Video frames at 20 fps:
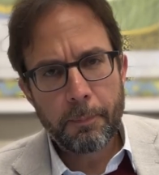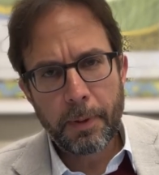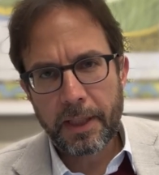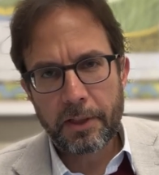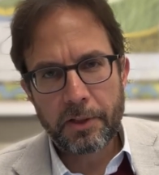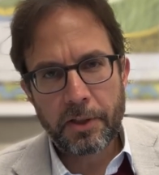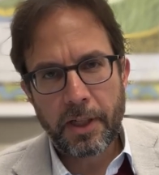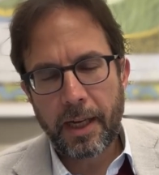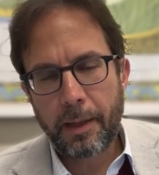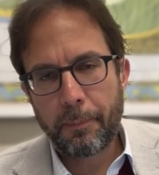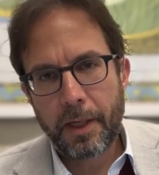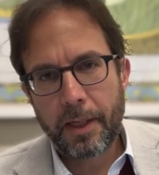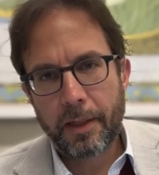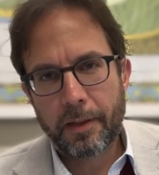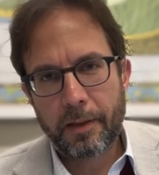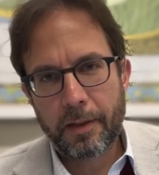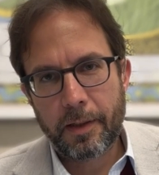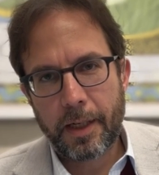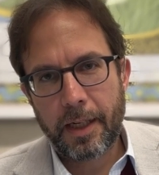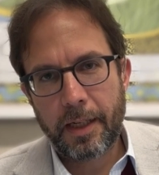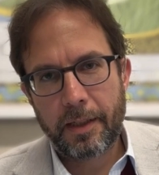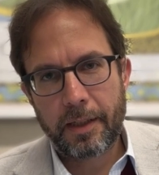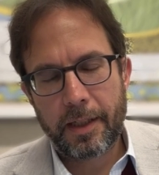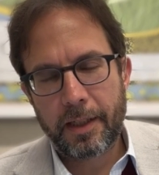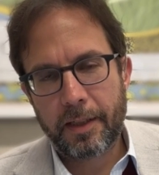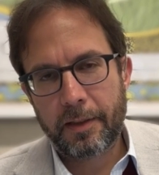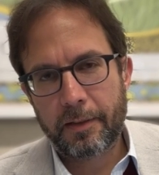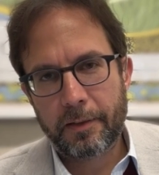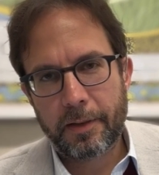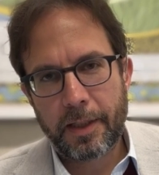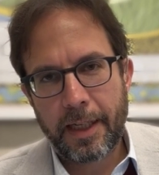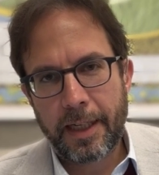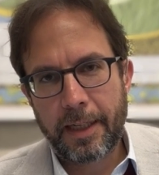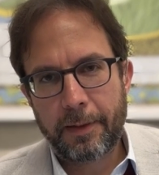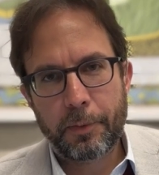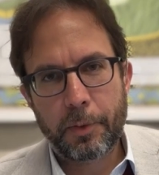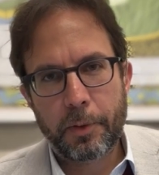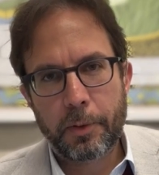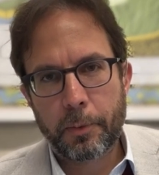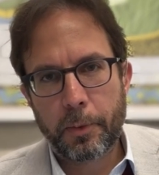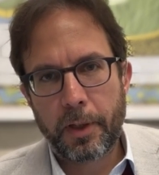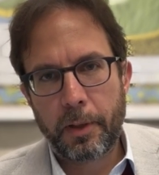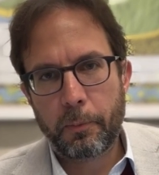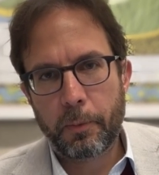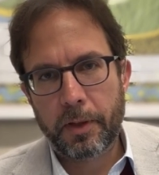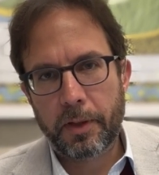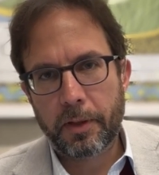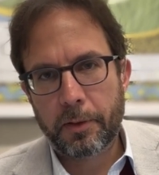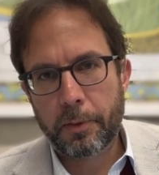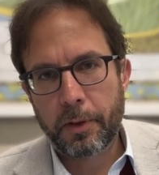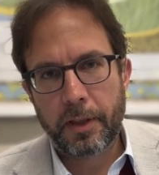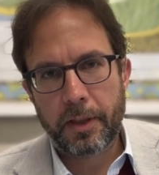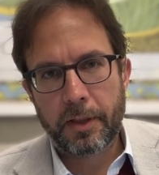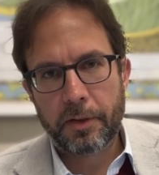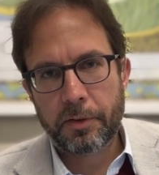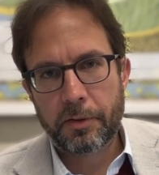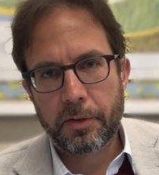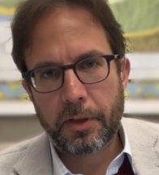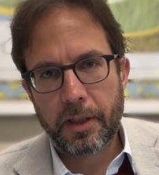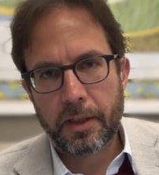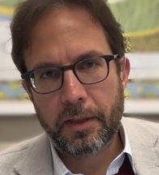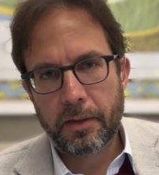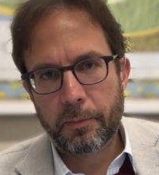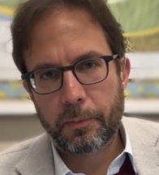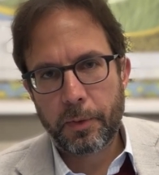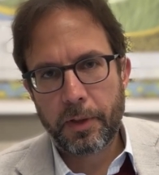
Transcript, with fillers: but the timing, I, I, I, have to agree with the critics, uh,